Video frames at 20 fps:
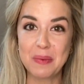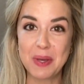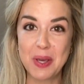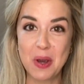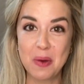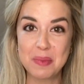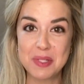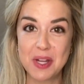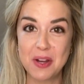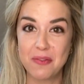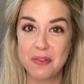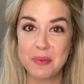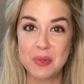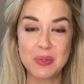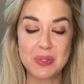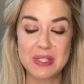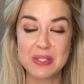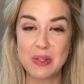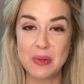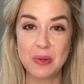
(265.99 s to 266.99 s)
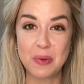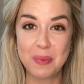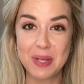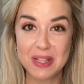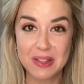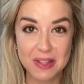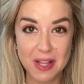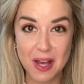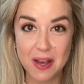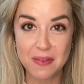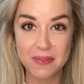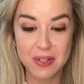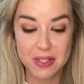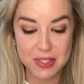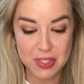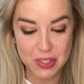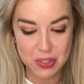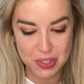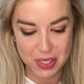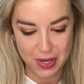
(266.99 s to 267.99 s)
We hope to hear from you soon. We love
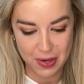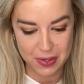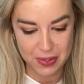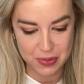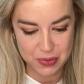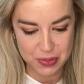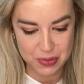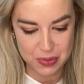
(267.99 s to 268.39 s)
to share your